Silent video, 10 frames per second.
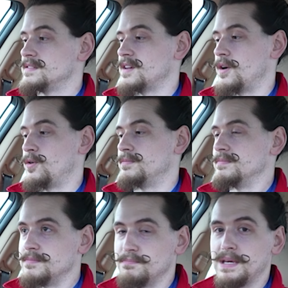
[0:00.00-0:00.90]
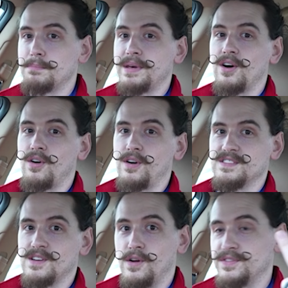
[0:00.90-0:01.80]
So meet
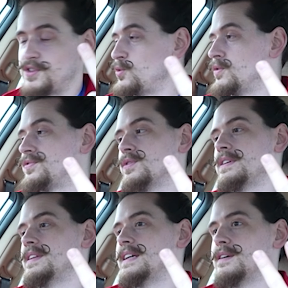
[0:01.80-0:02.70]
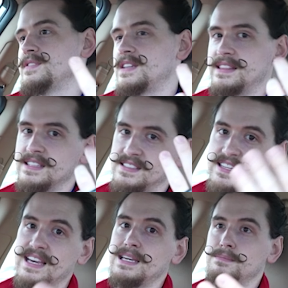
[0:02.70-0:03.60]
PRs on 2 of 3 lifts, got the
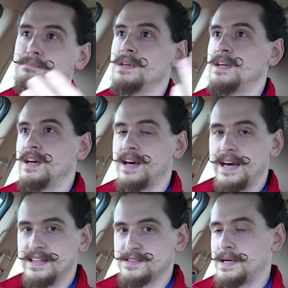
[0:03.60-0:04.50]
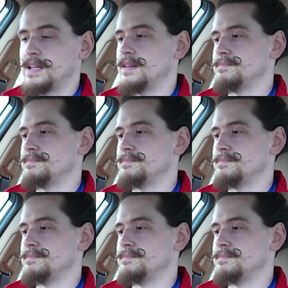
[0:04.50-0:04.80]
same as my